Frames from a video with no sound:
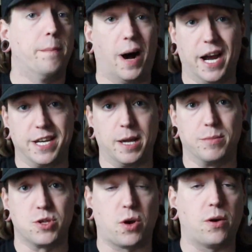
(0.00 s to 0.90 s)
My name
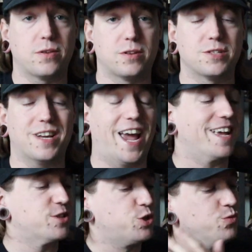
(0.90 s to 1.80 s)
is Arnold,
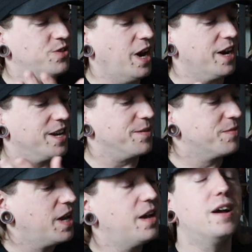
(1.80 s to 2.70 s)
and
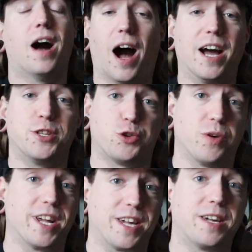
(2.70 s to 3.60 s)
tonight I
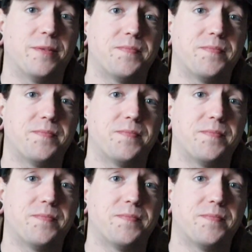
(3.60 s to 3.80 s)
drink.